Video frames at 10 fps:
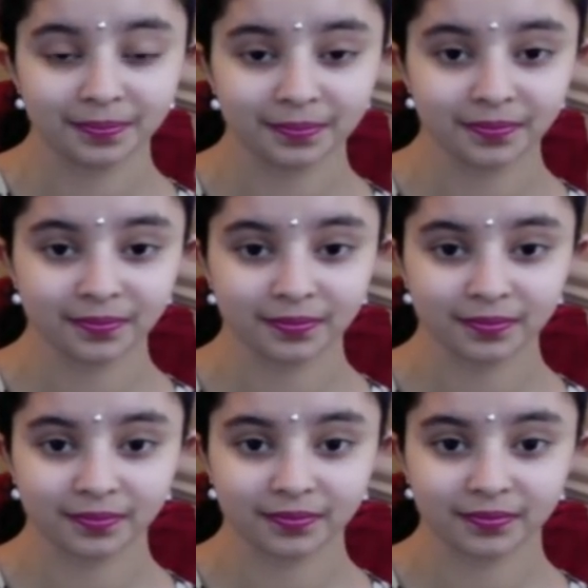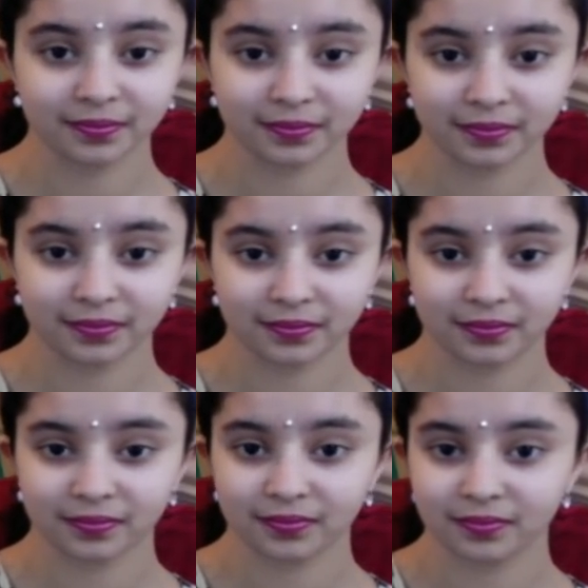
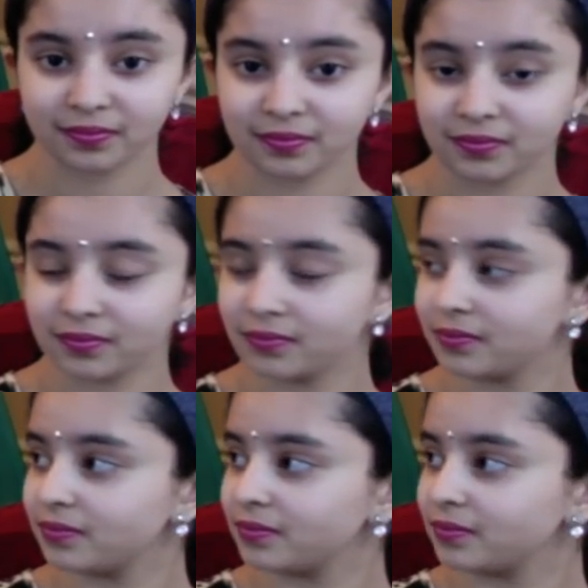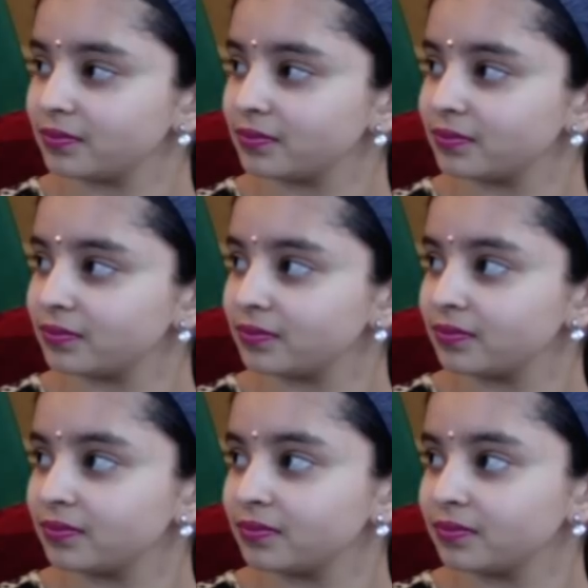
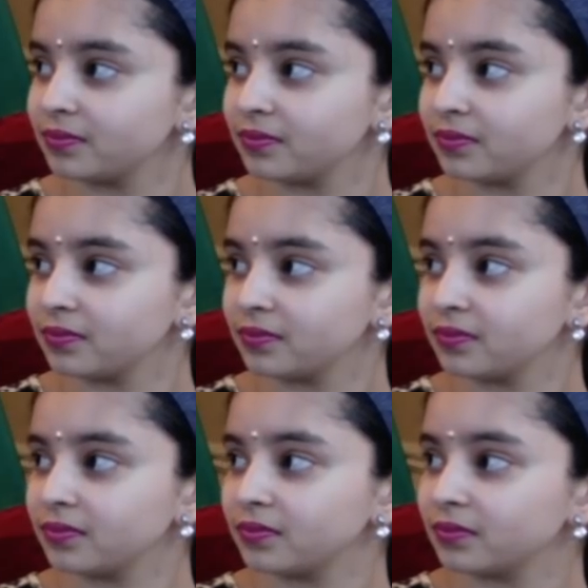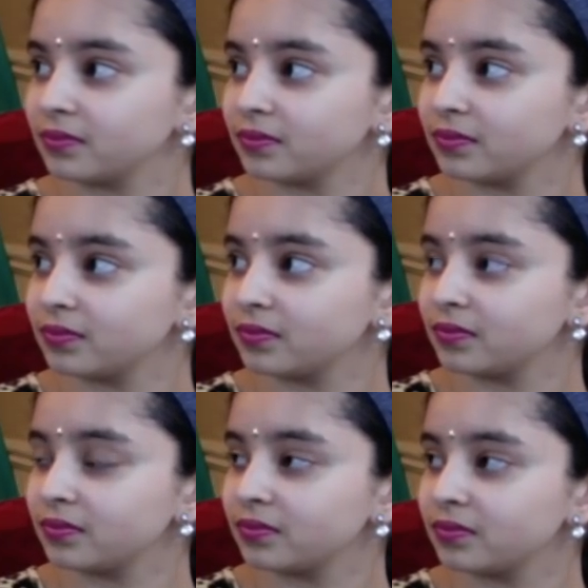
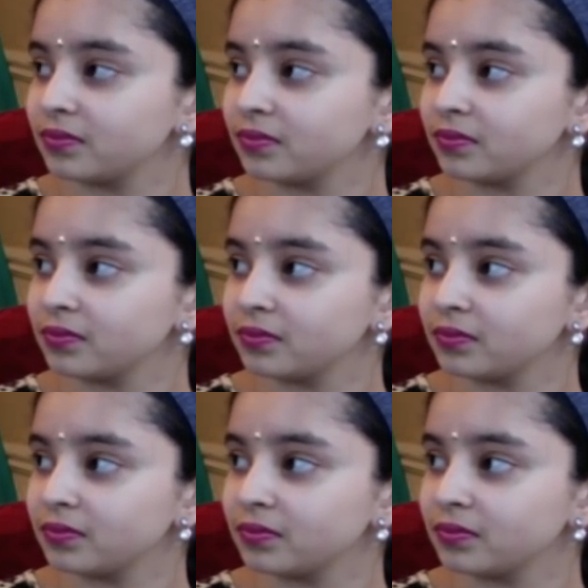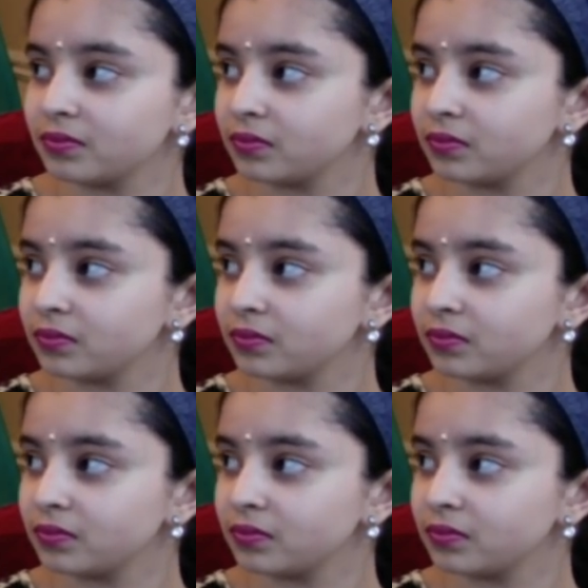No words are spoken by the person on screen.